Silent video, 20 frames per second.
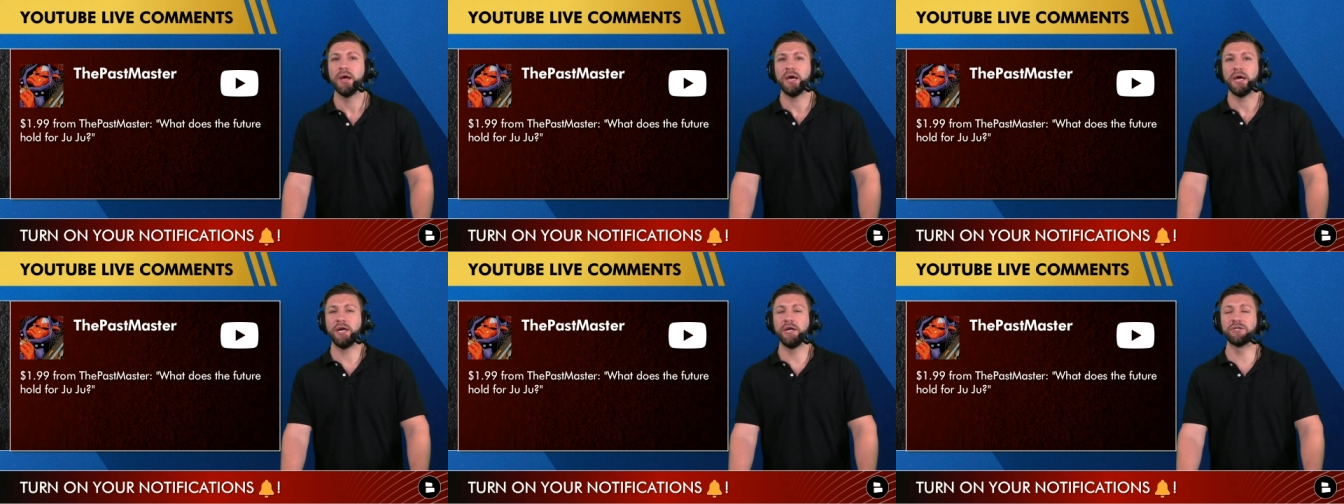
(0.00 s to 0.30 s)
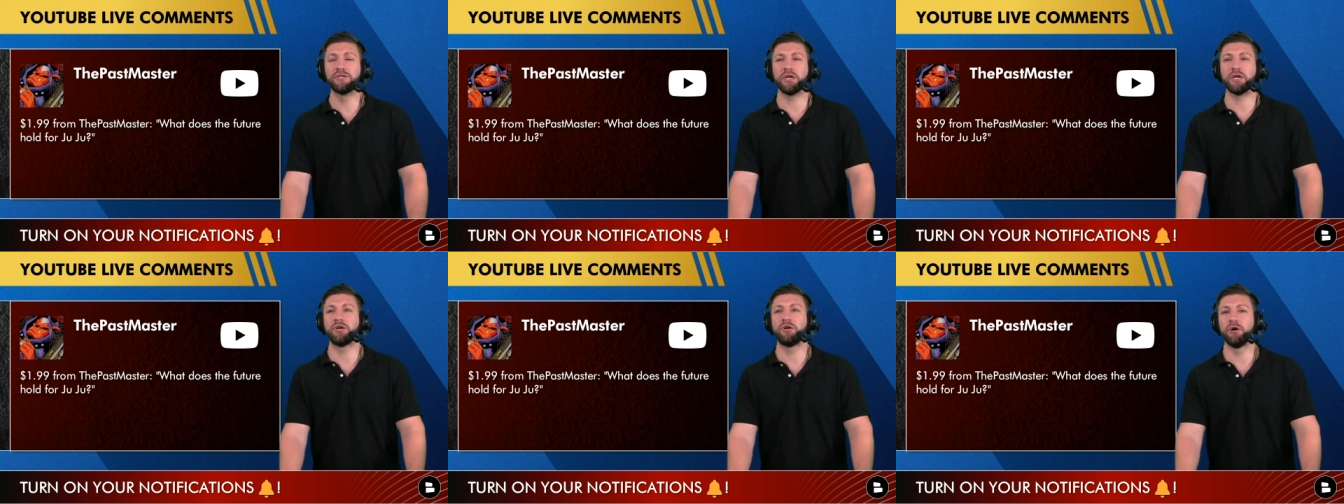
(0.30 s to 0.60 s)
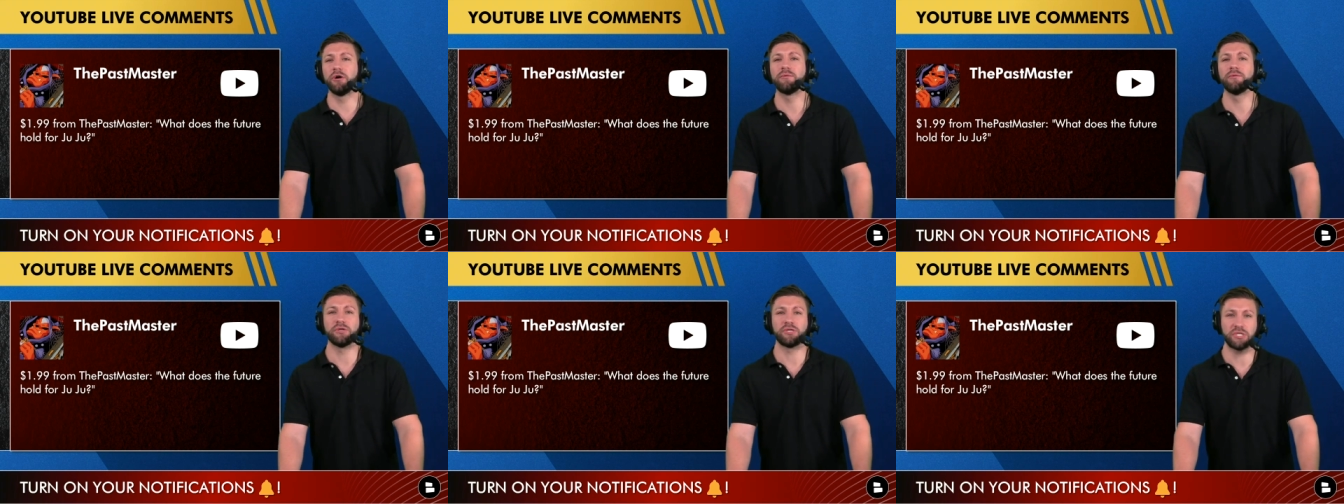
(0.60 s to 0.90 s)
He's a
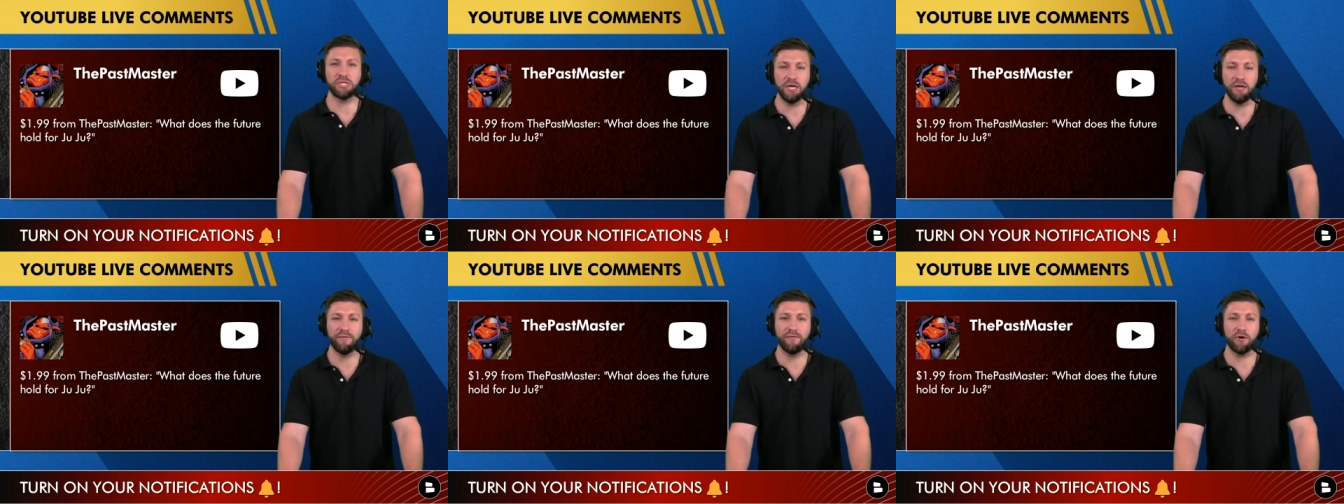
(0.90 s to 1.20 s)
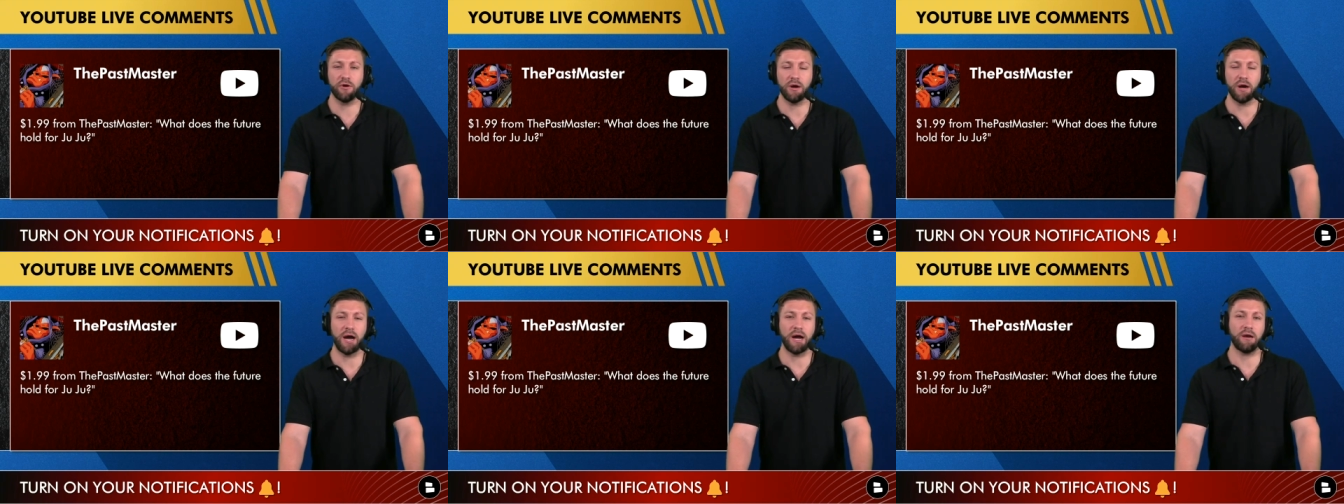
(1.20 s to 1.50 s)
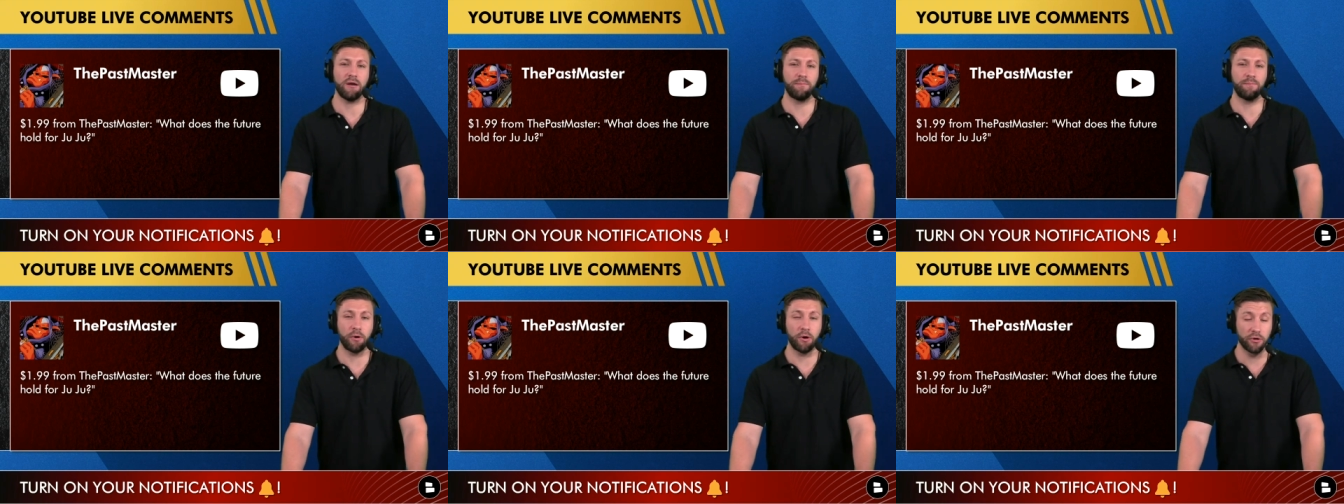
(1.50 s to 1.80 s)
good receiver.
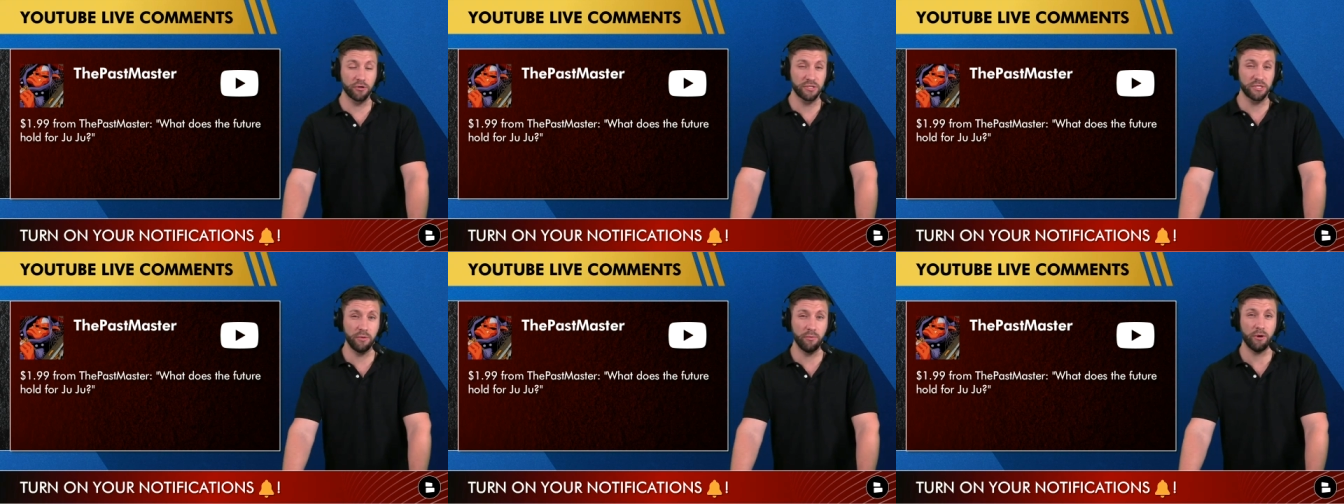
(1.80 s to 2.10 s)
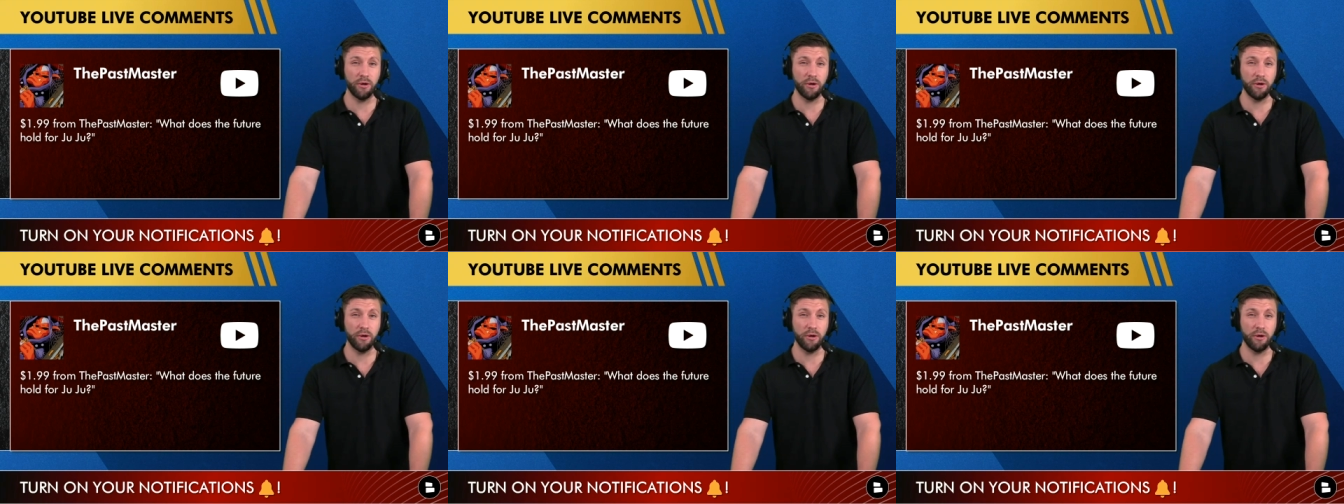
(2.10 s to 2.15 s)
I personally